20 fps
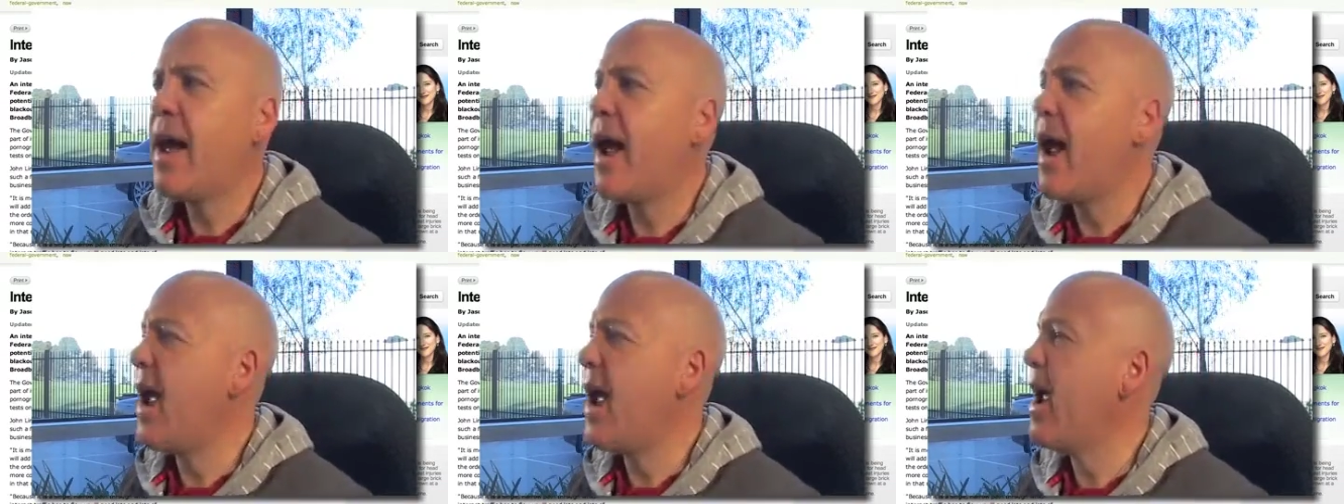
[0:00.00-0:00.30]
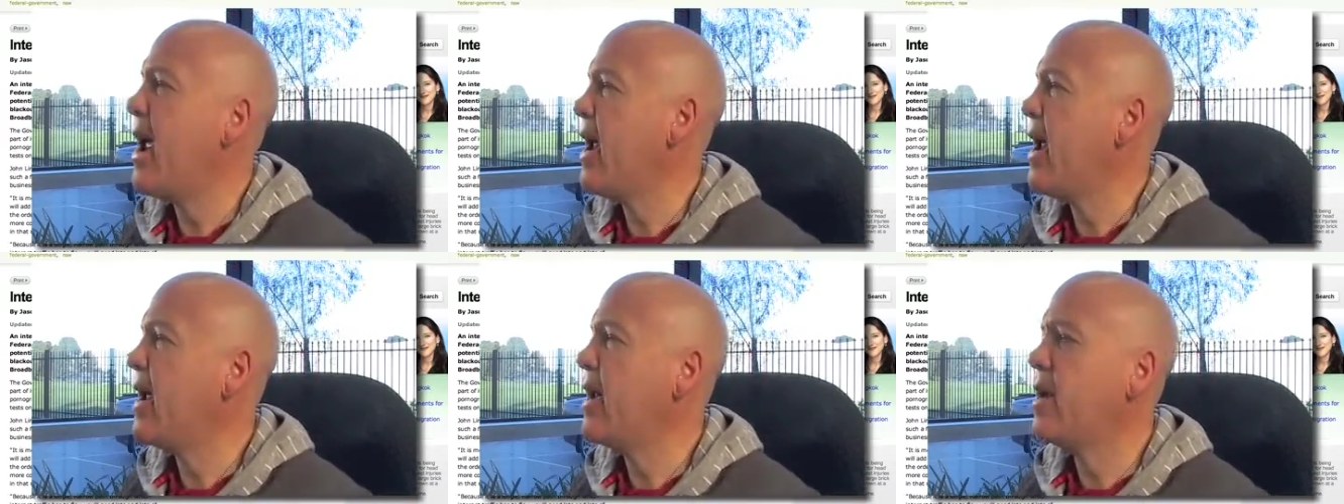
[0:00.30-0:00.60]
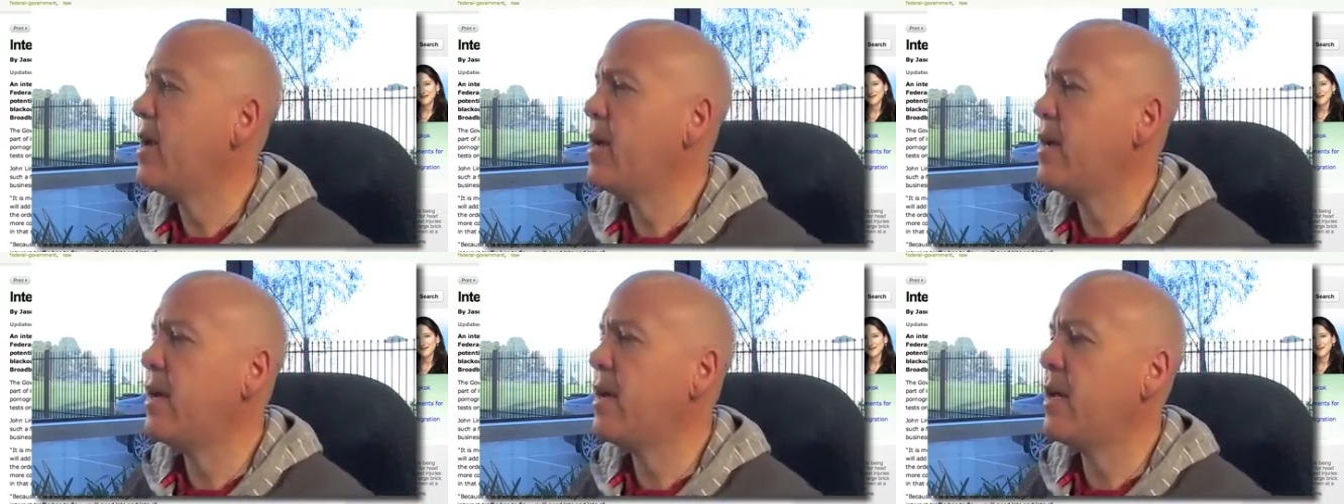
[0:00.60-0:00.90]

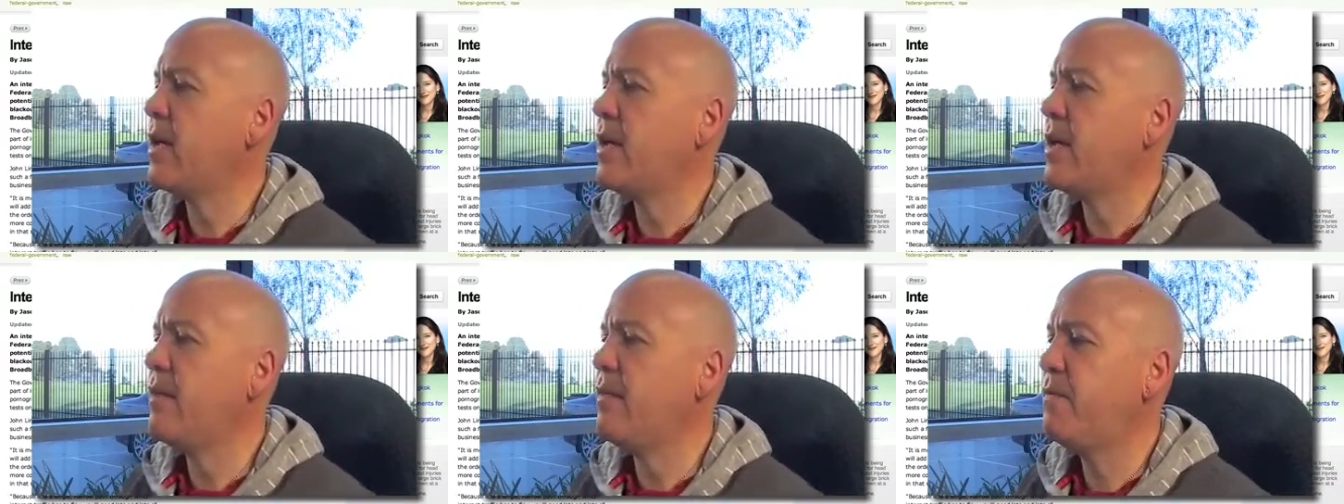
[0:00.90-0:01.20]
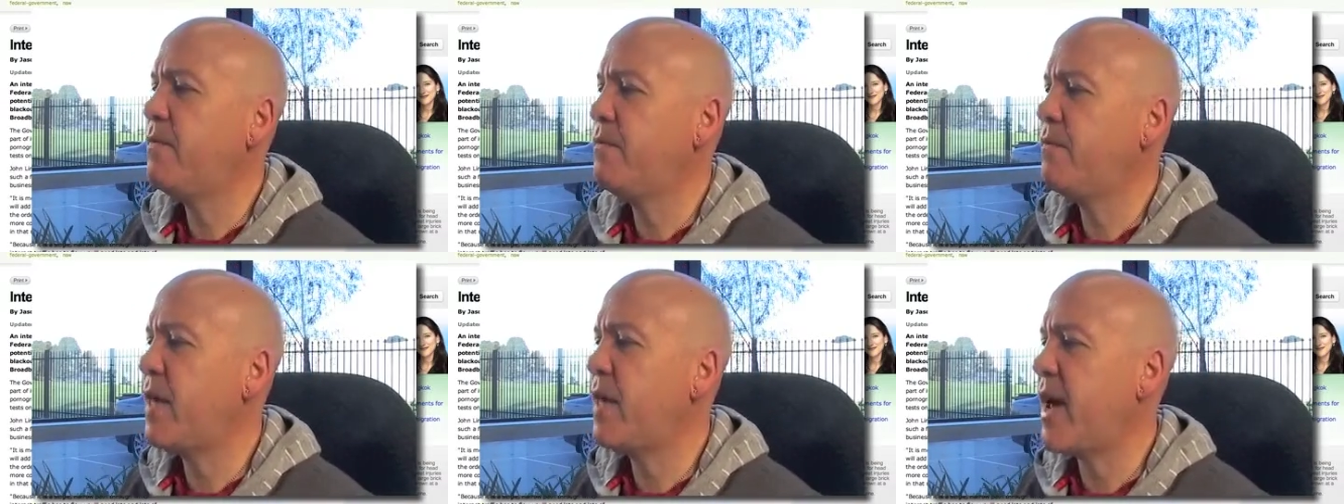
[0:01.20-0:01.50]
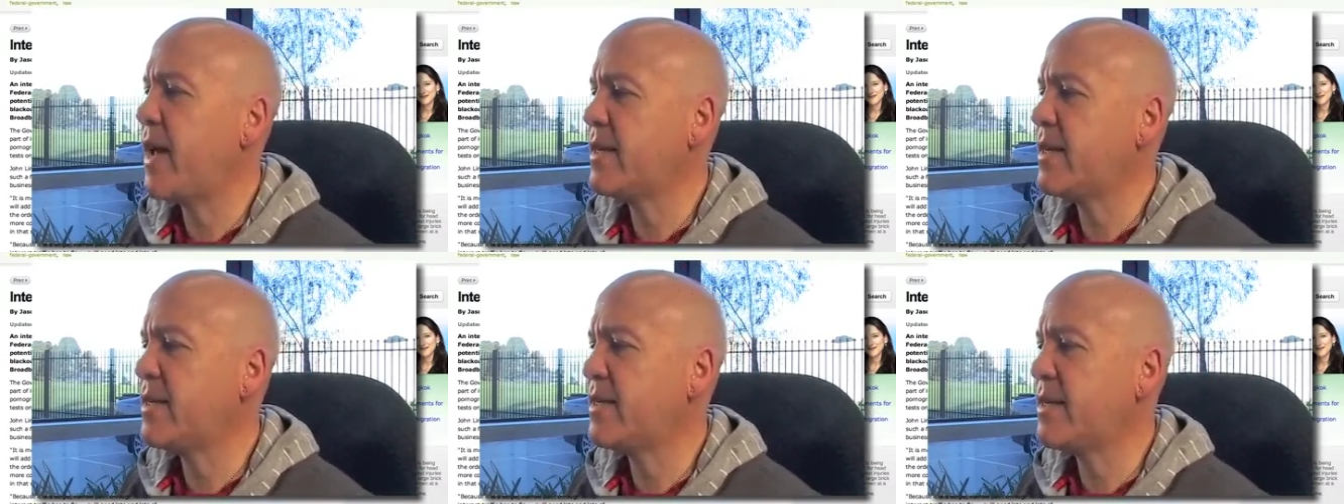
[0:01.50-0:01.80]
and if
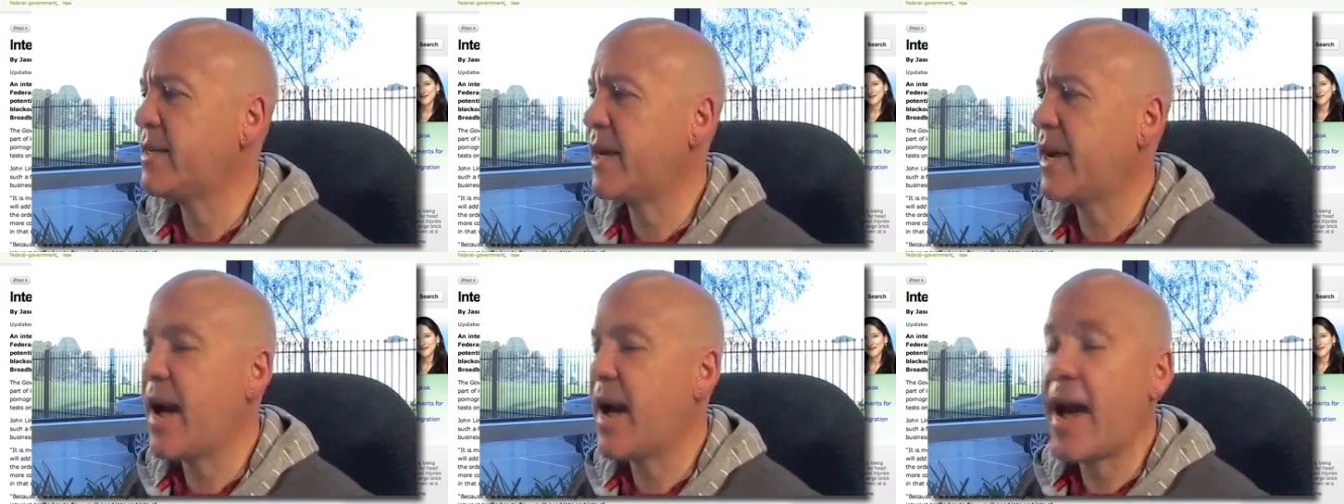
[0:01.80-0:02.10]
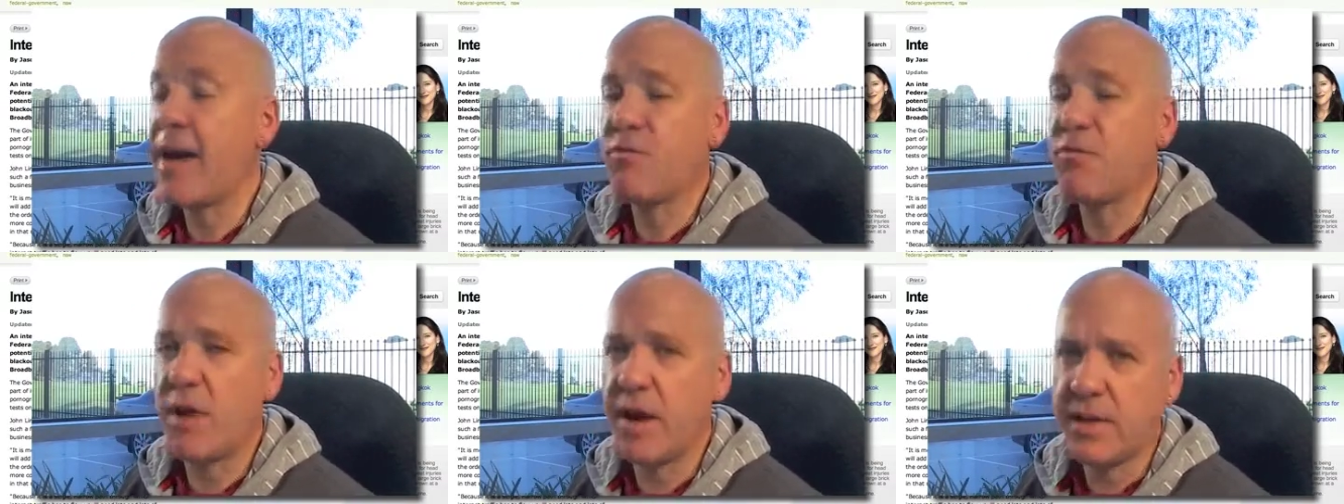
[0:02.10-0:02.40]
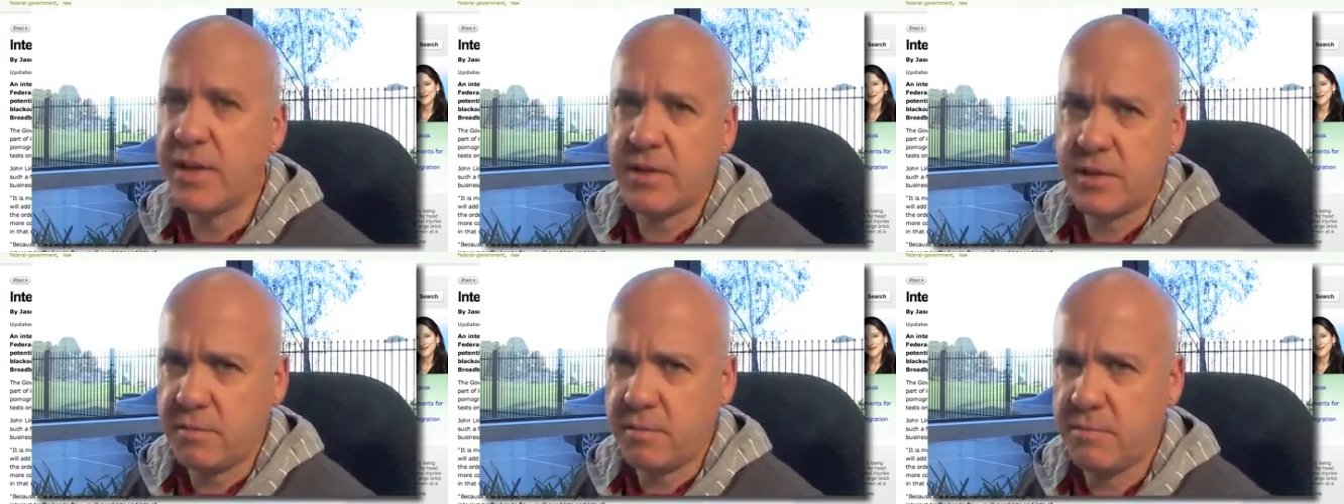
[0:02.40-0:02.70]
that uh,
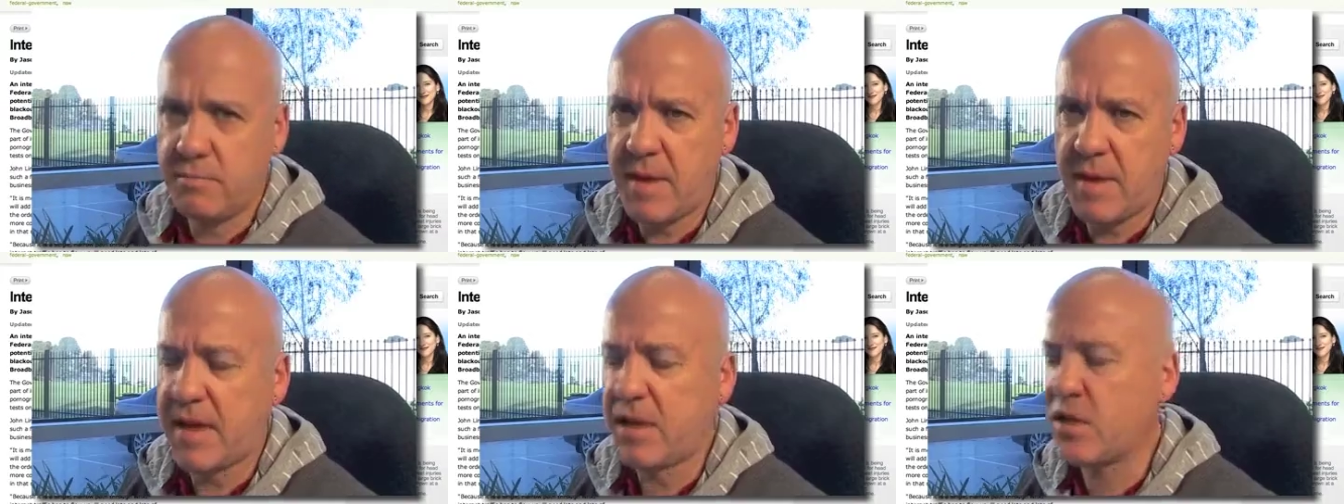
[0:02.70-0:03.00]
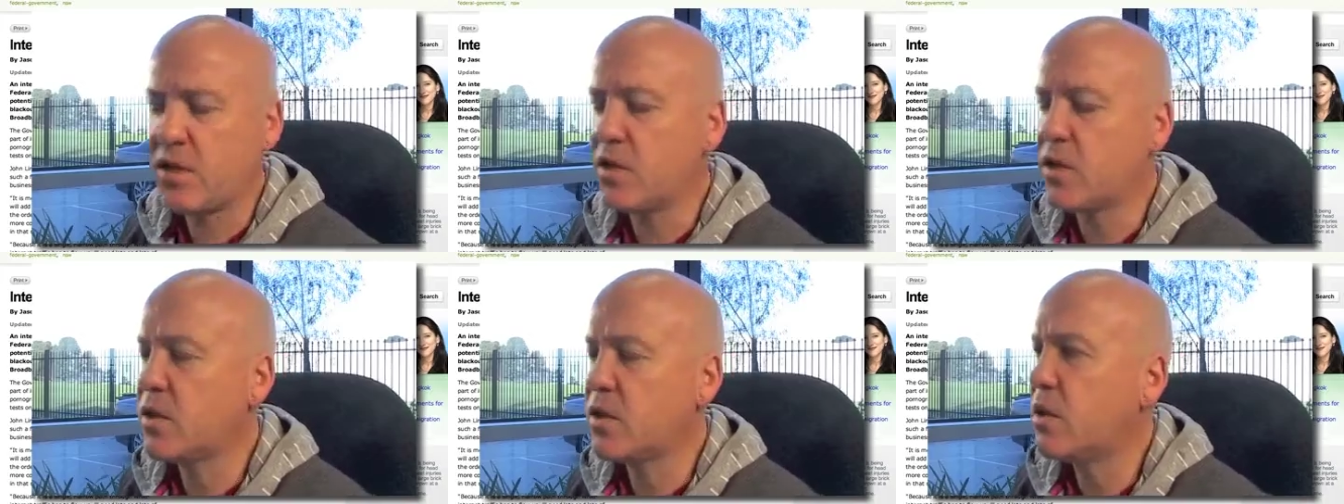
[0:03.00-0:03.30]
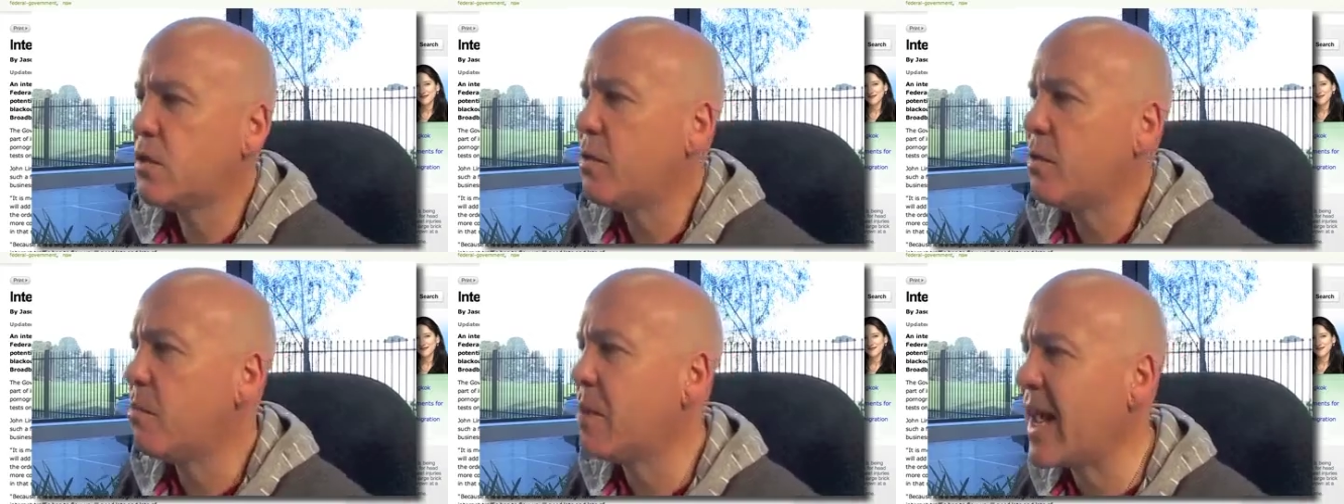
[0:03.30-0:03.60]
address matches
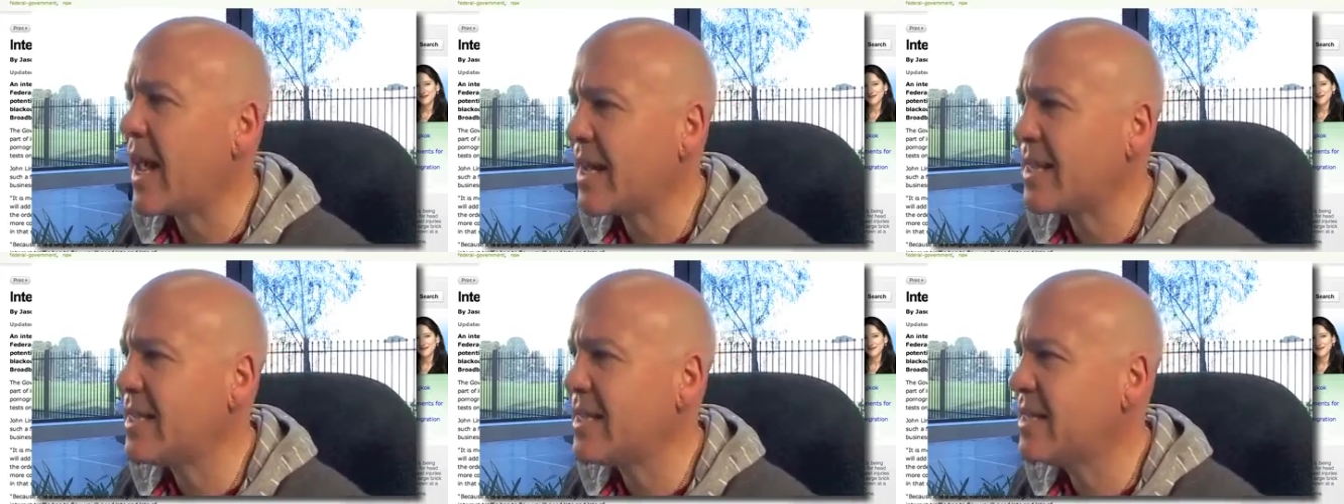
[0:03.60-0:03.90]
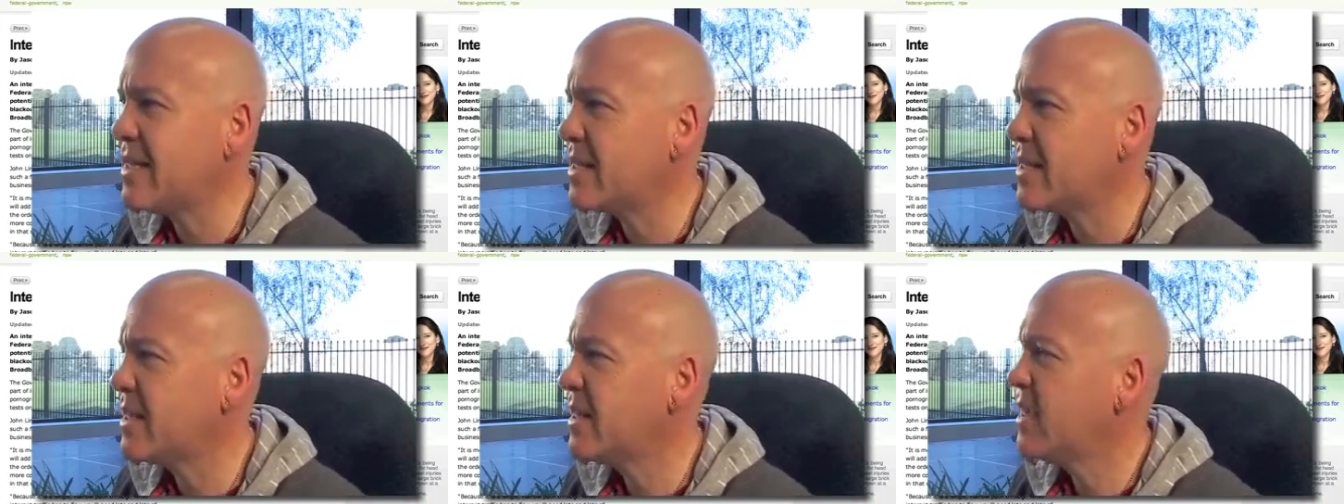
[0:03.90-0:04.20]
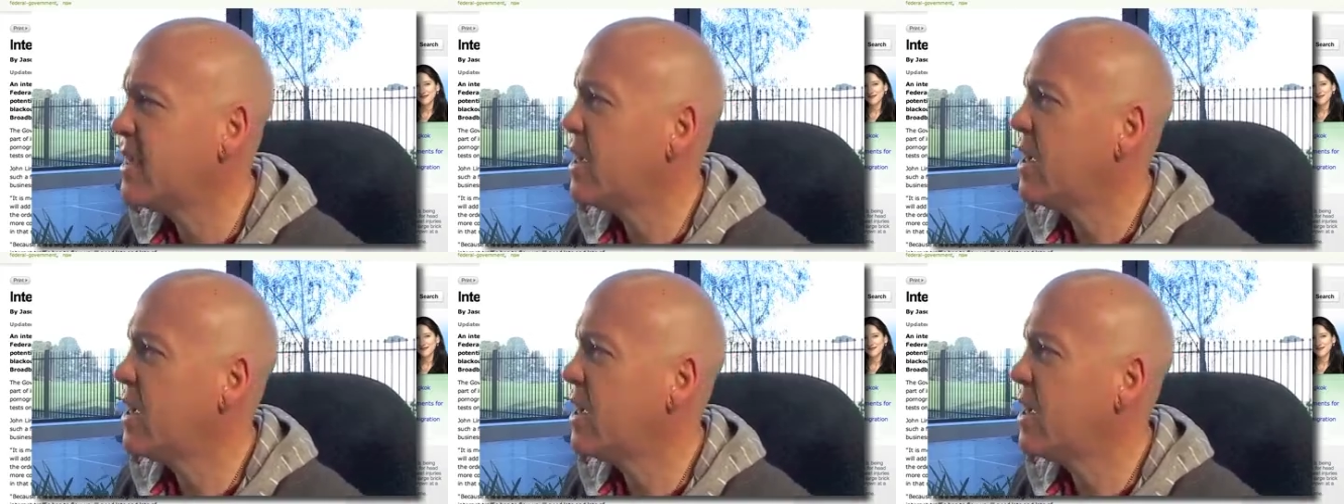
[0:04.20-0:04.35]
the blacklist,